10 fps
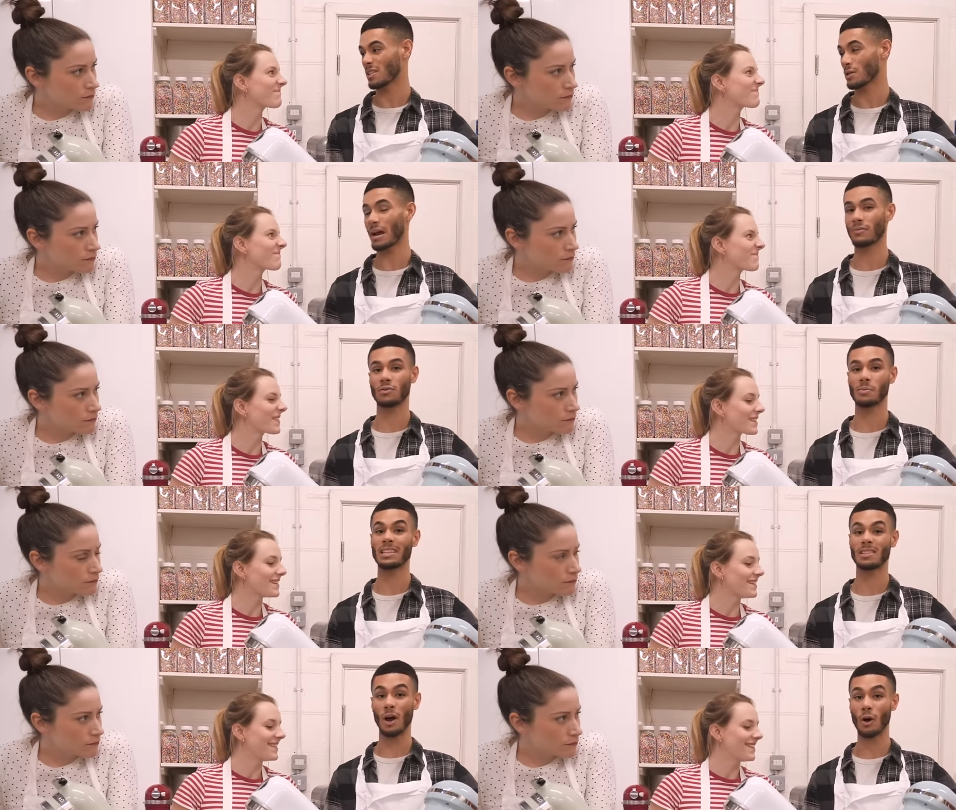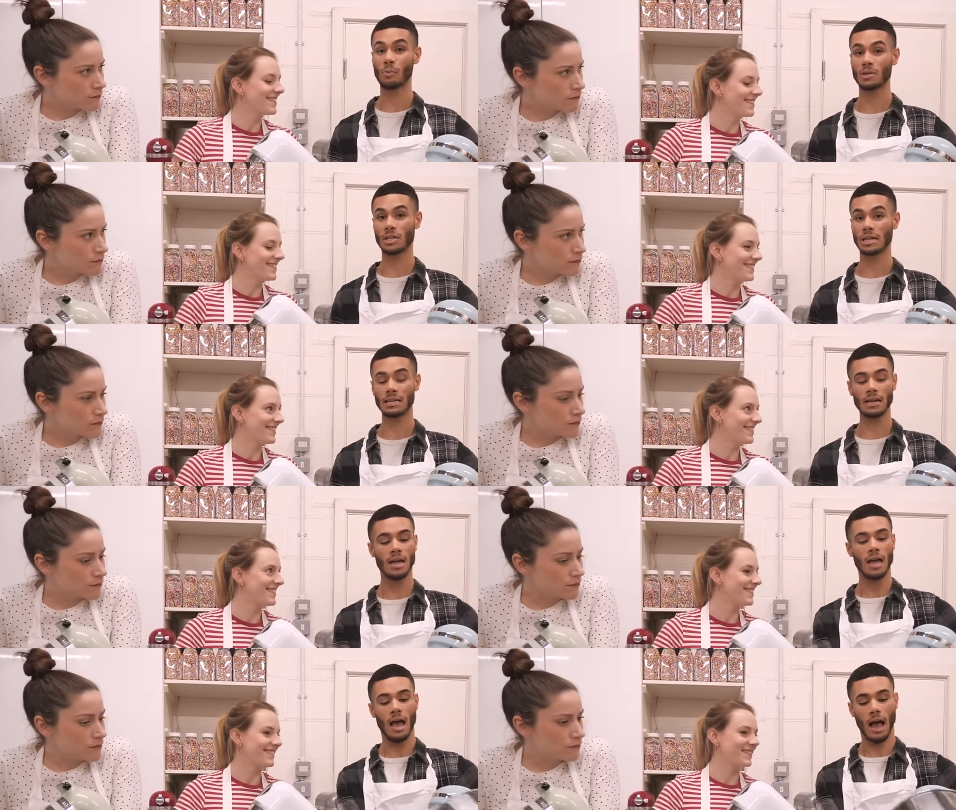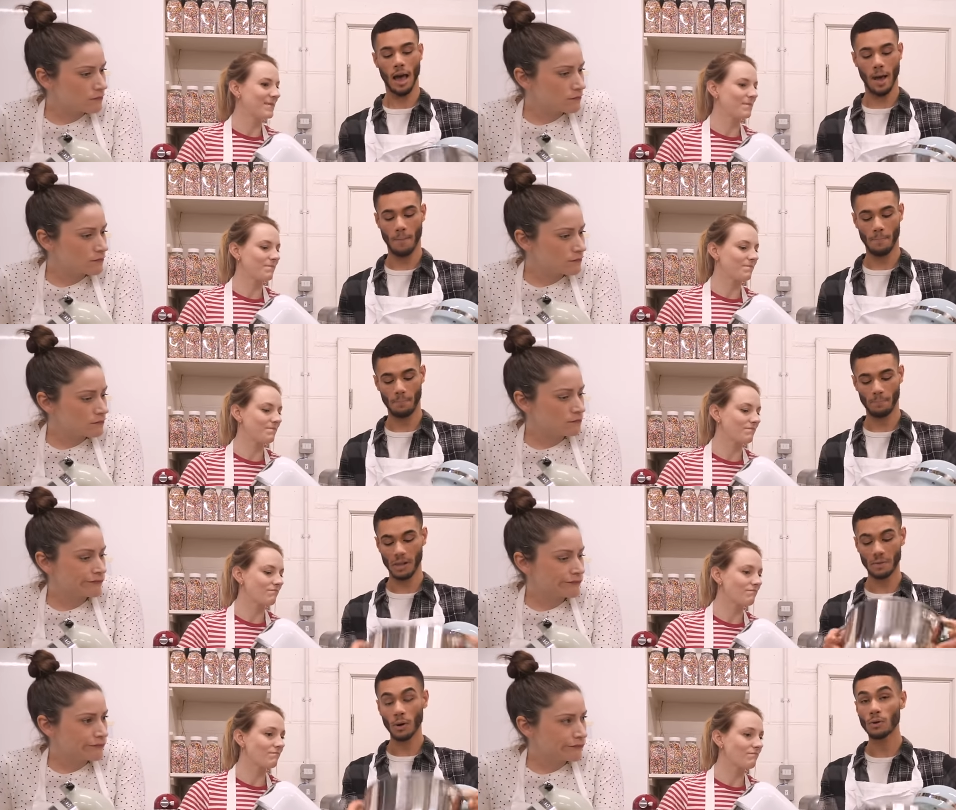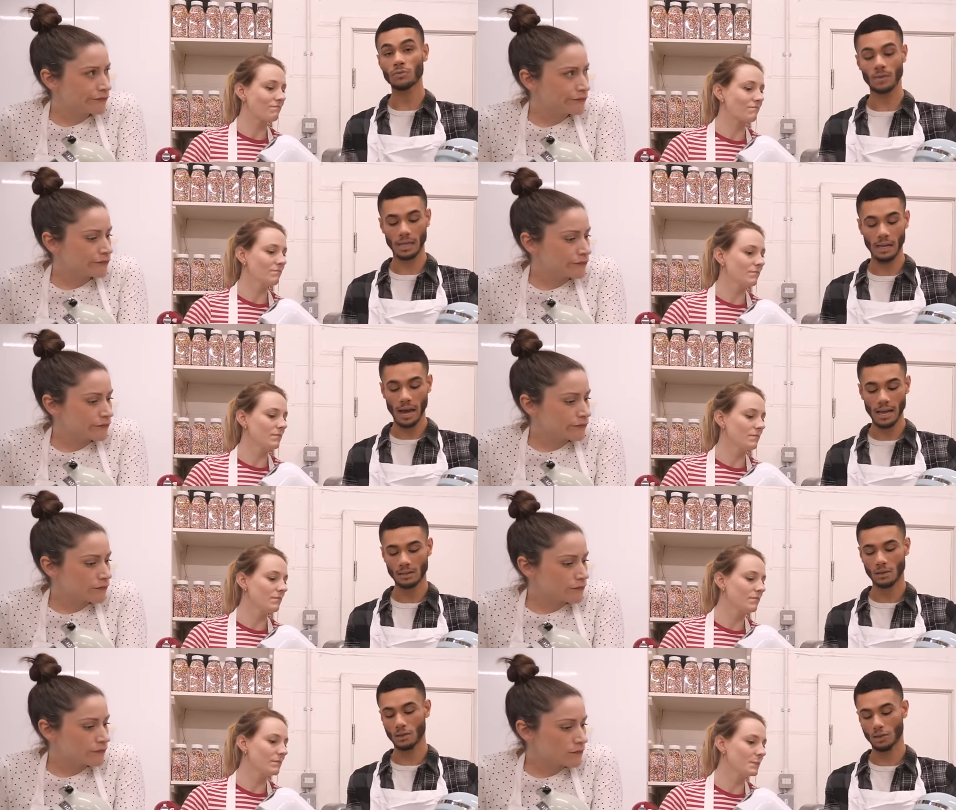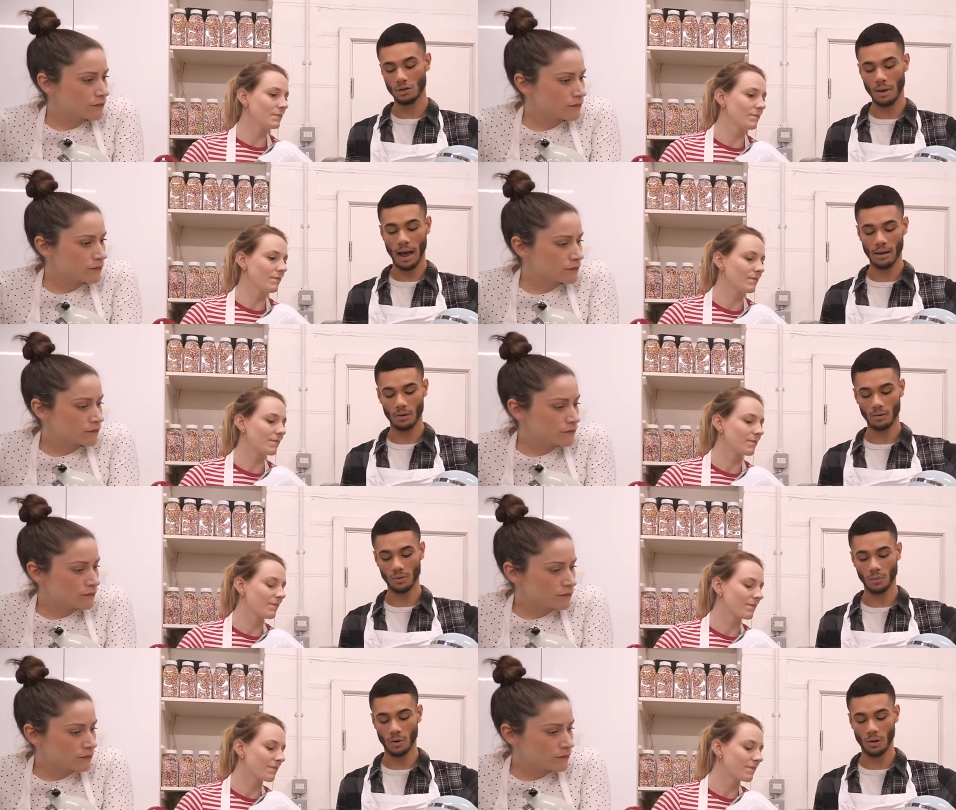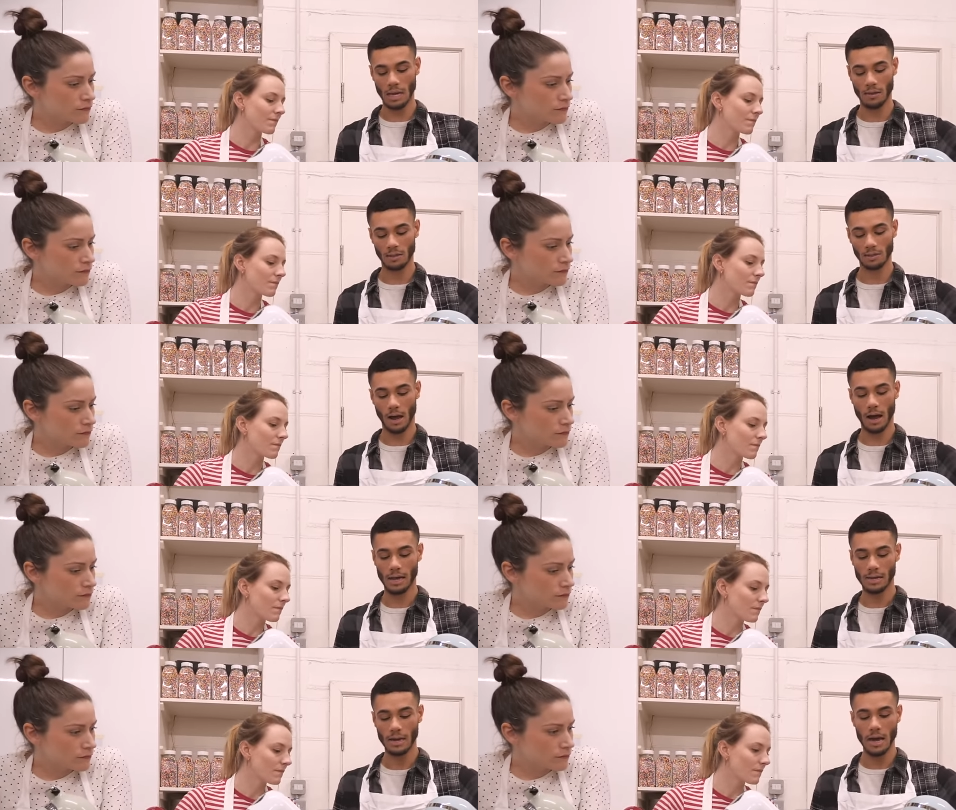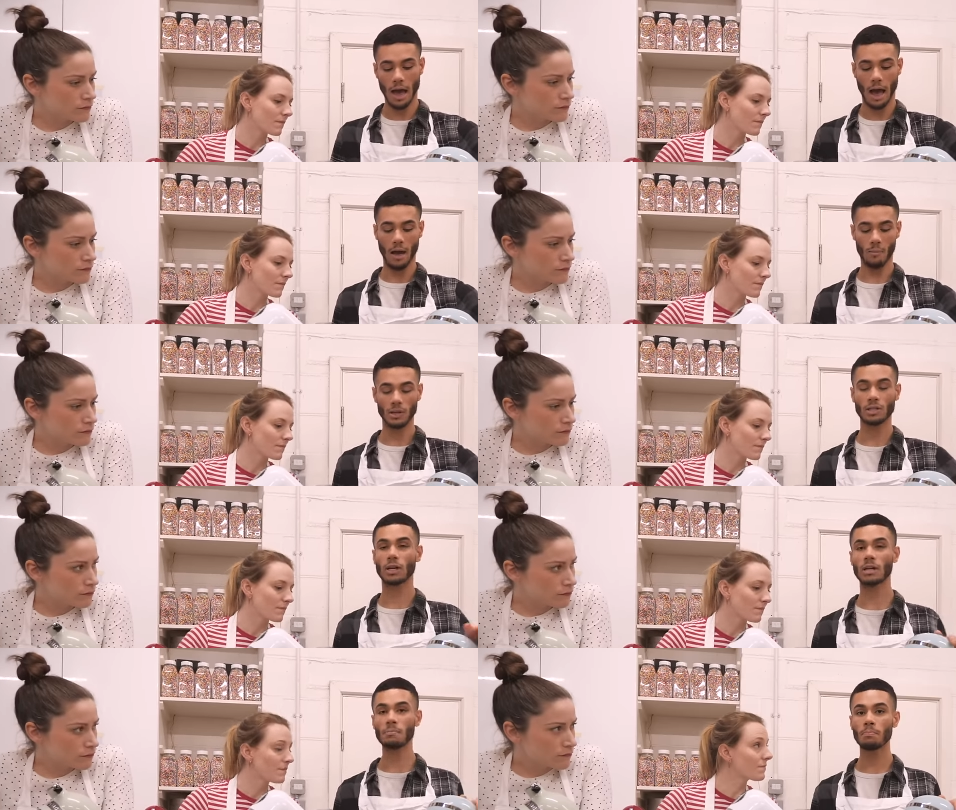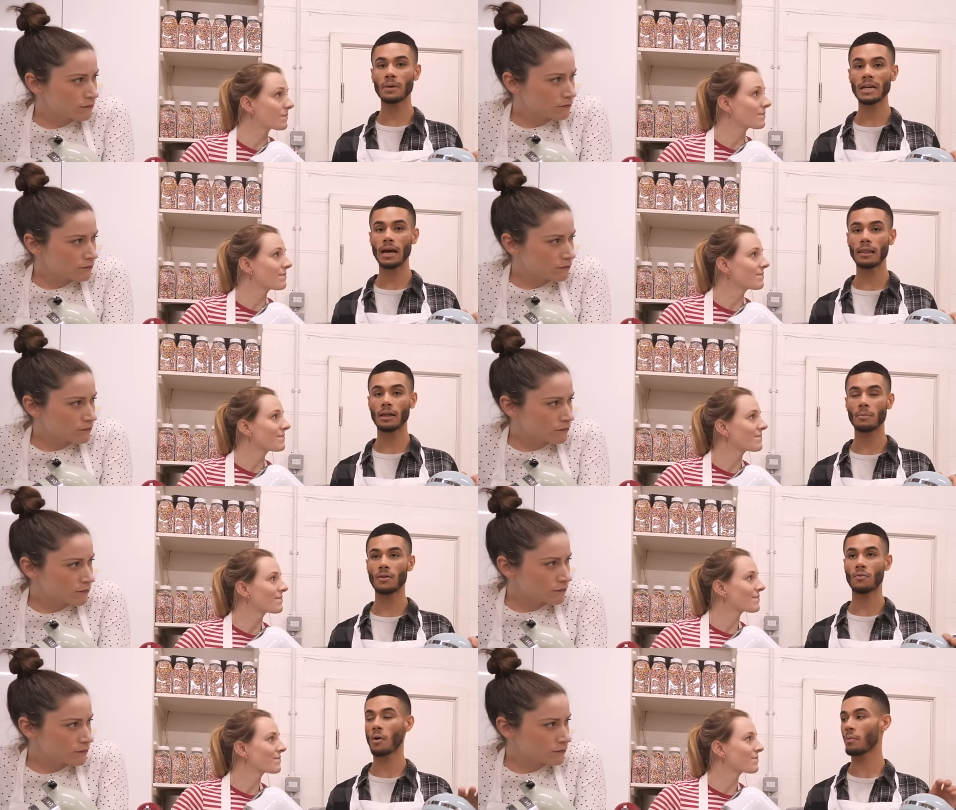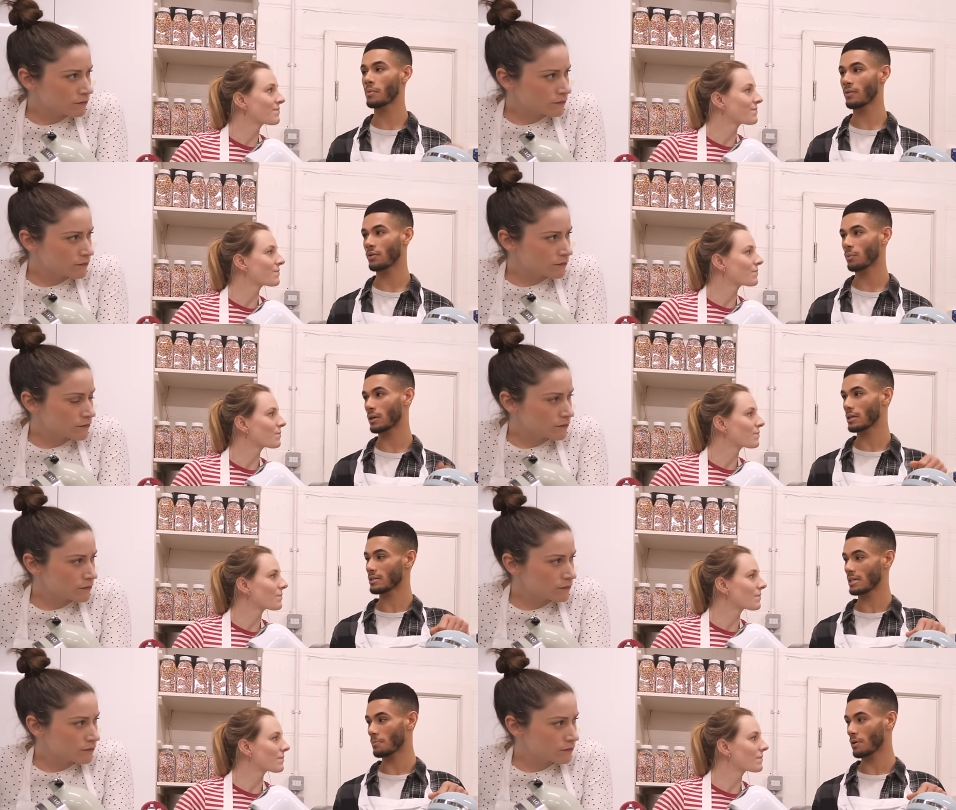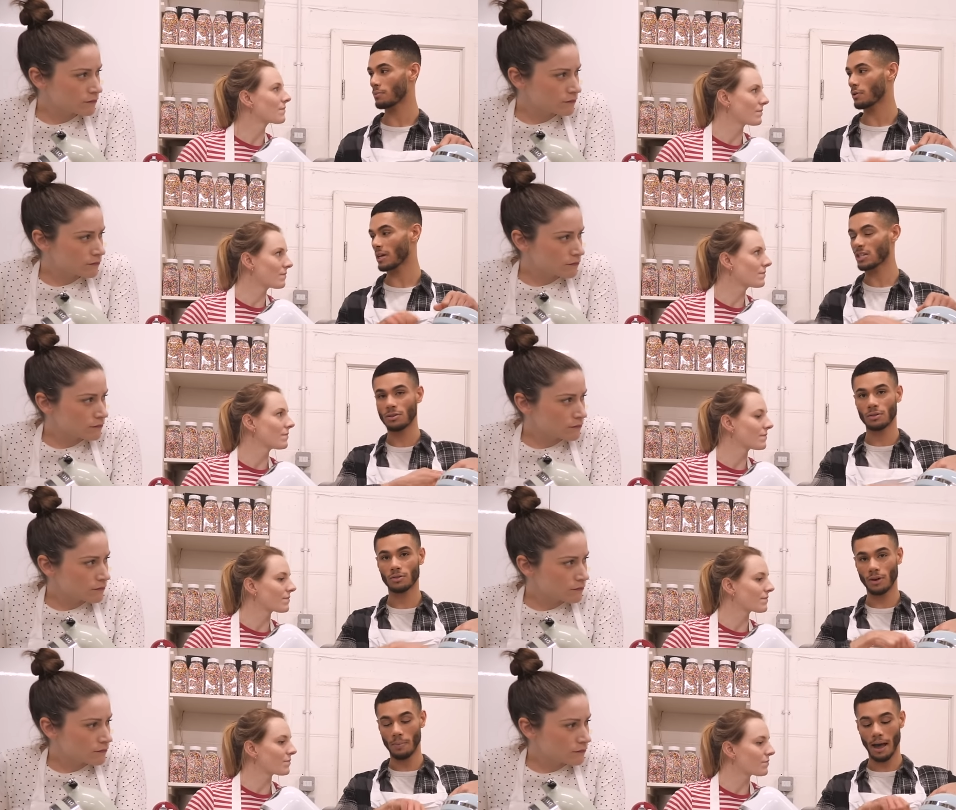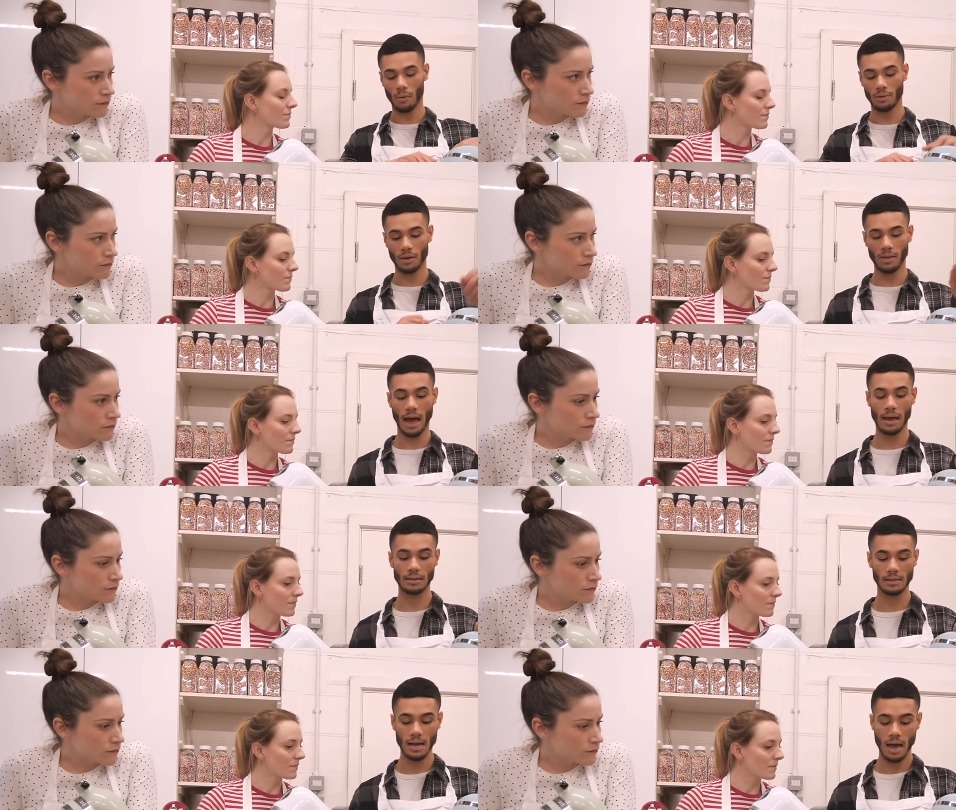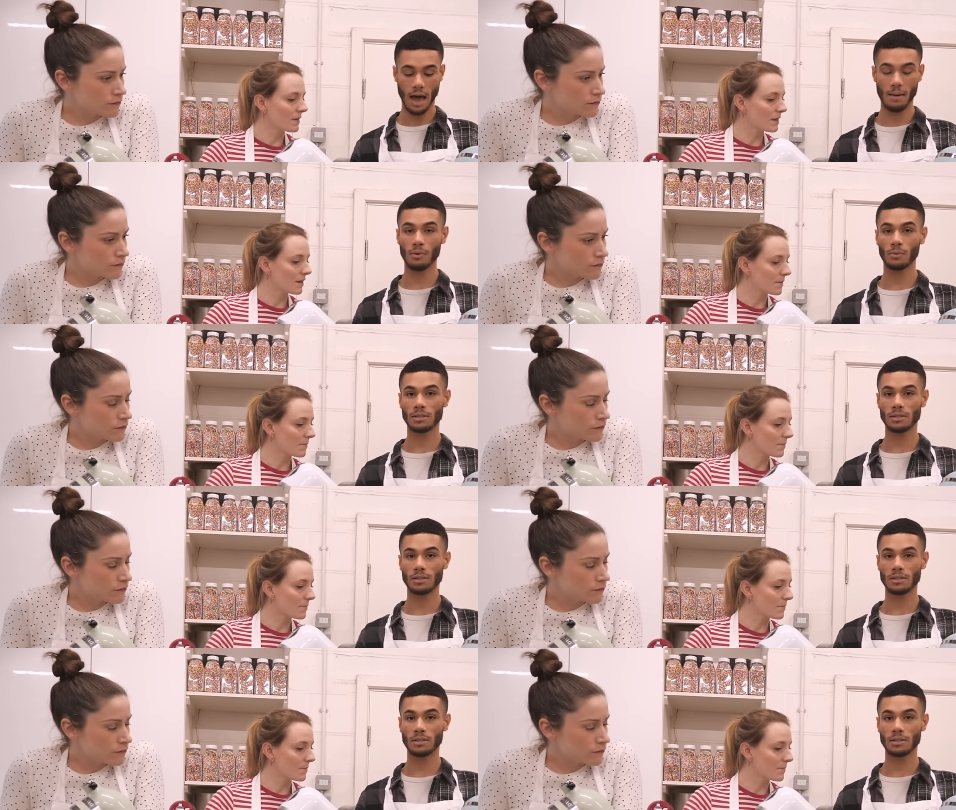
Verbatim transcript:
Speaker 1: so you'd have to replace the whole machine. Mm -hmm. but the bowl's really light. It's got two handles, one on either side, um, which could be a little bit of a problem if you want to tip up your mixture and scrape it out with the other hand, um, but we'll